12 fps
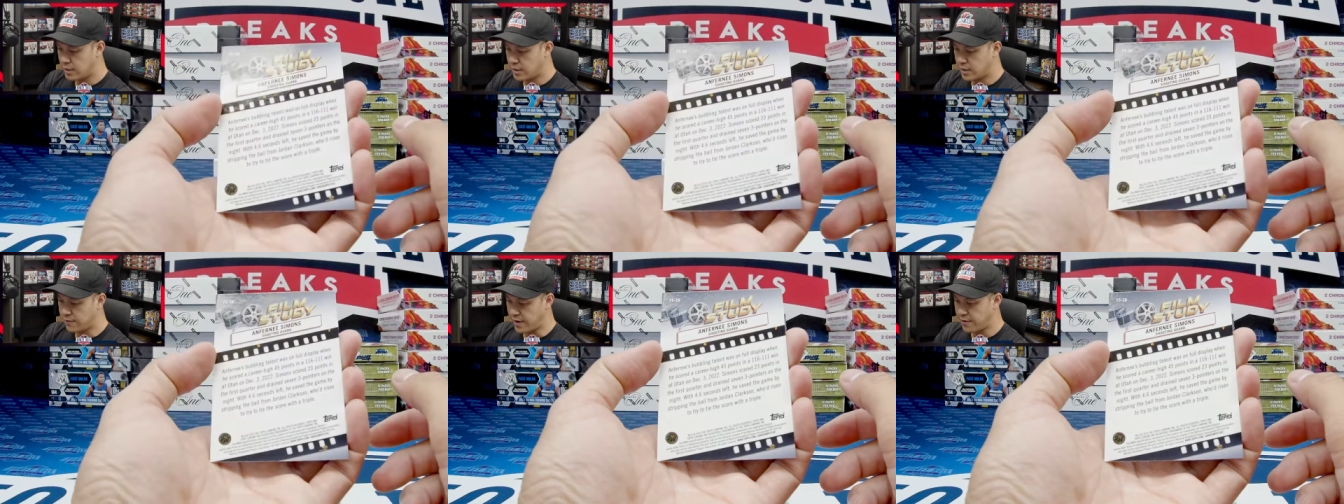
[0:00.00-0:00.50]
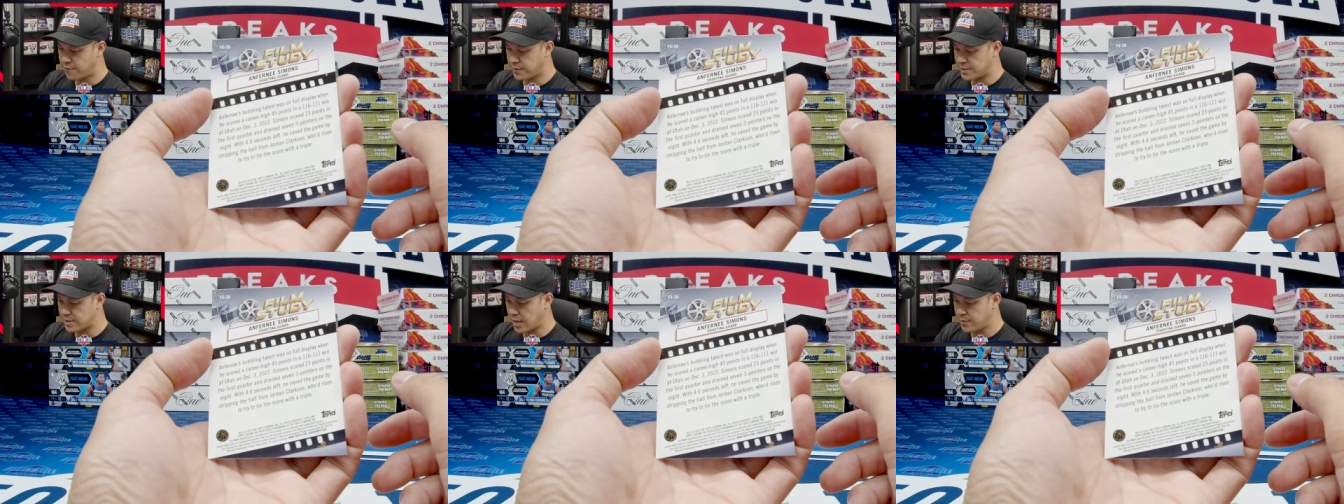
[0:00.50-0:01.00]
of
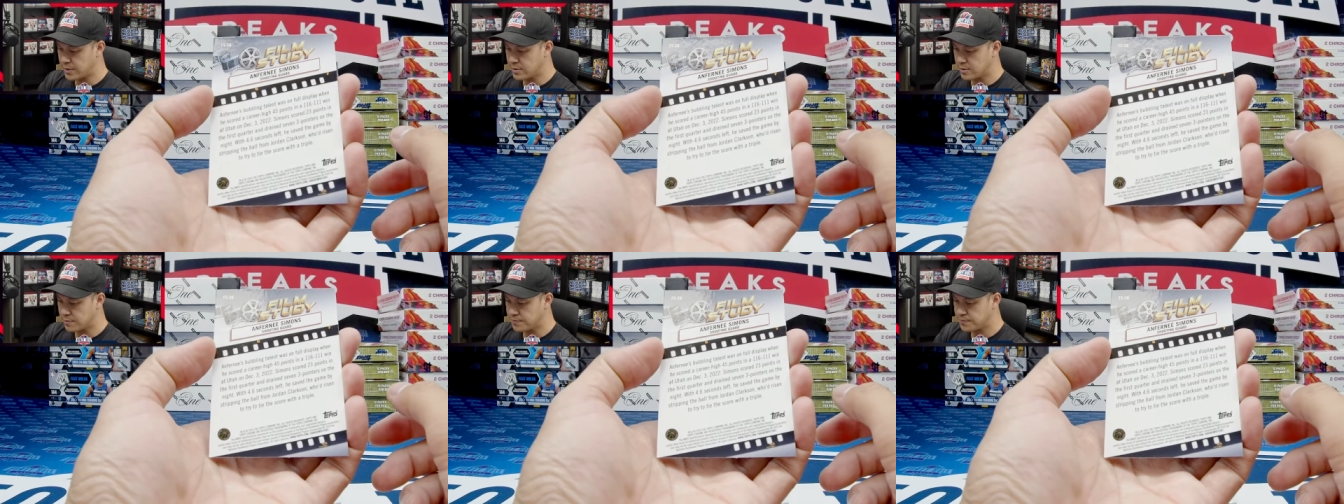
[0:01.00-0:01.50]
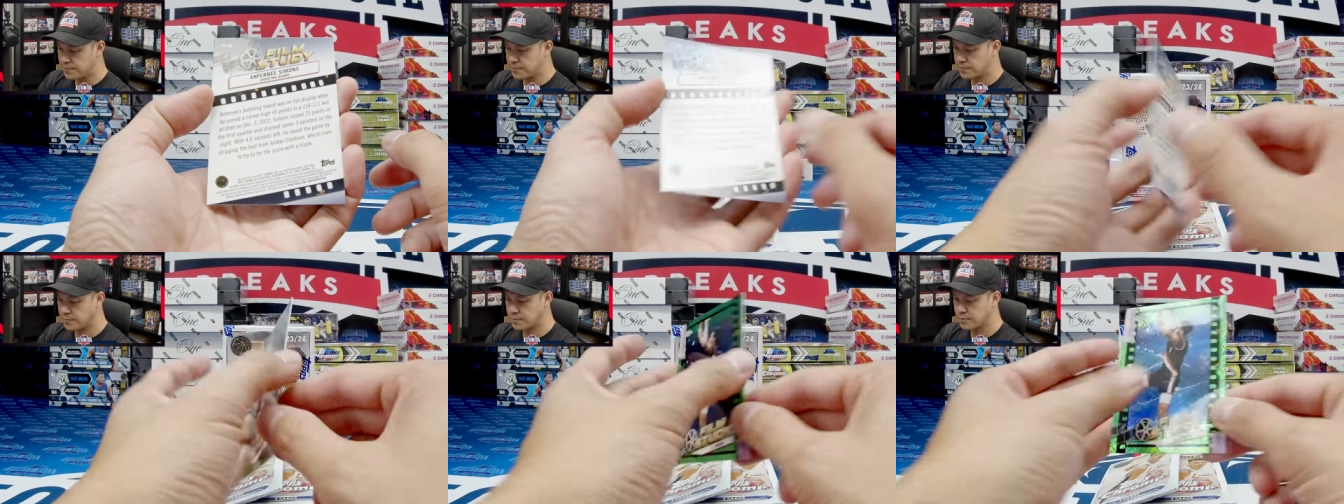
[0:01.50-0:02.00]
Anthony Simons.
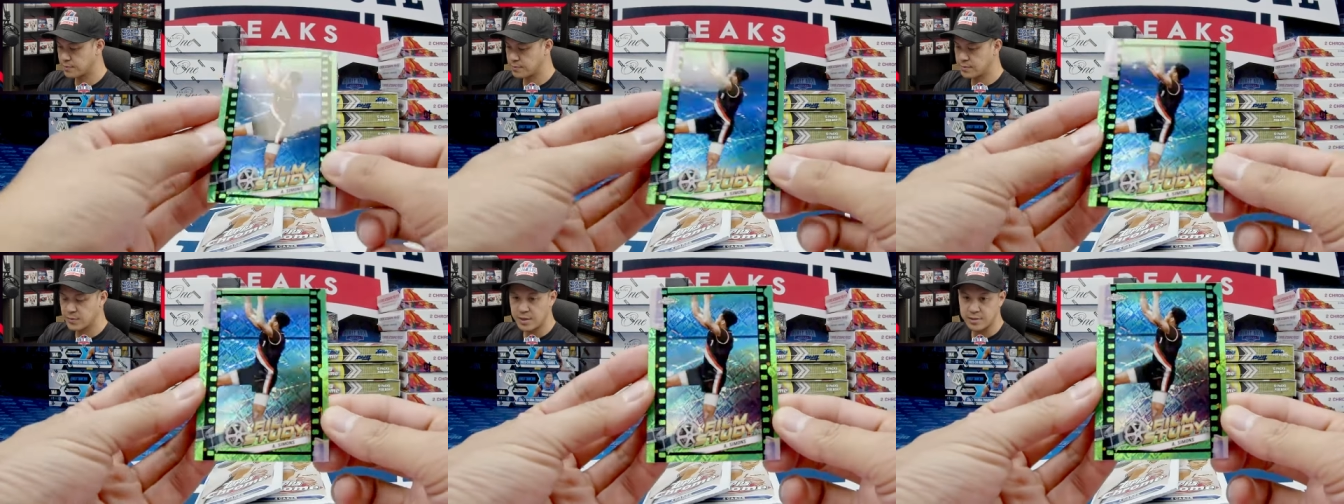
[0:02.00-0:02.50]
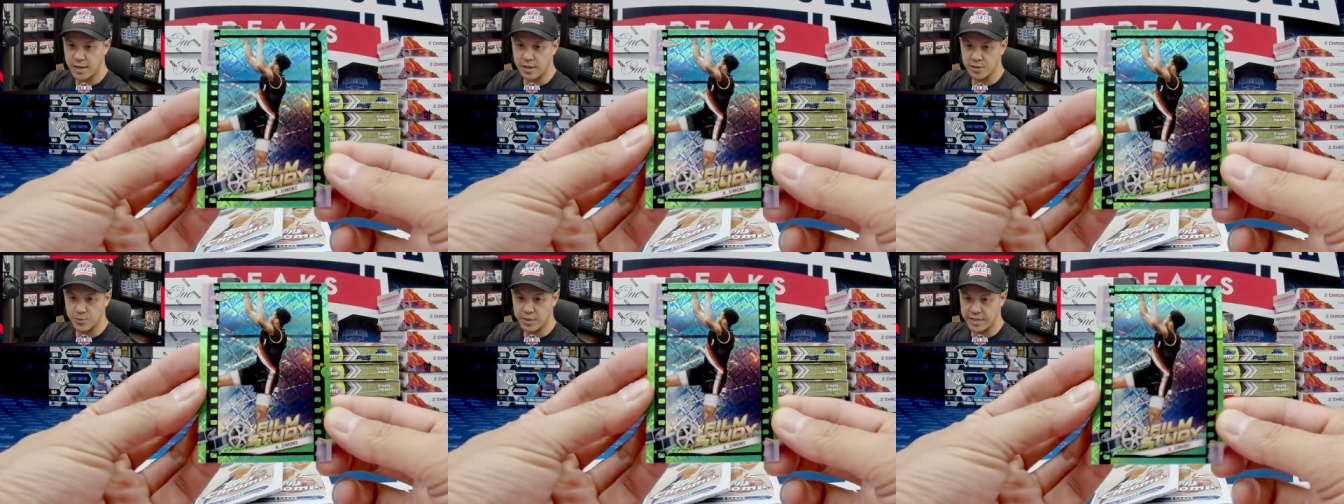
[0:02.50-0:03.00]
That
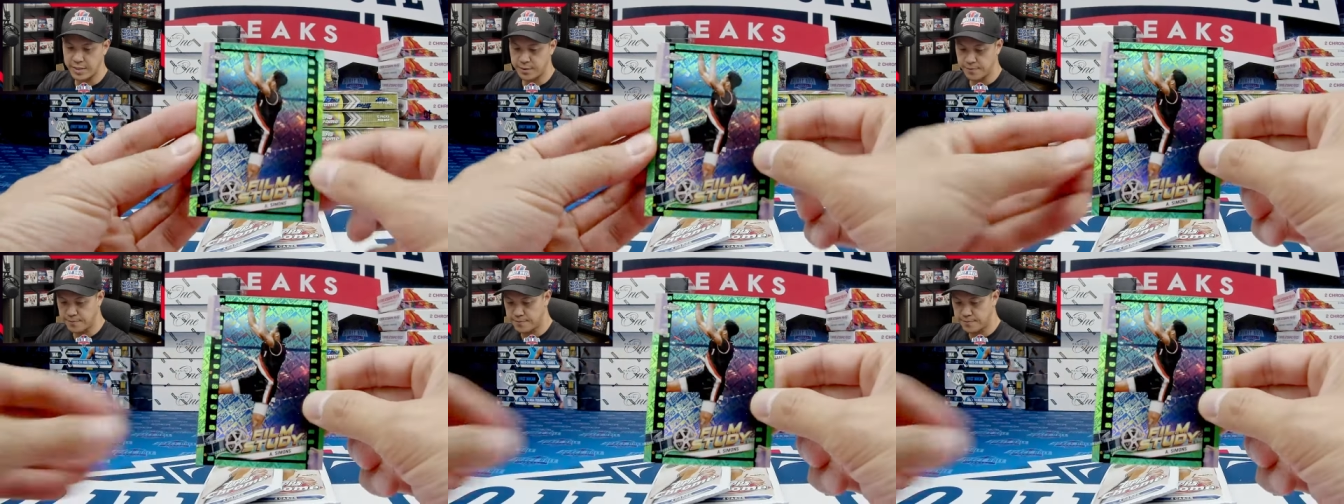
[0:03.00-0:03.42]
looks pretty neat.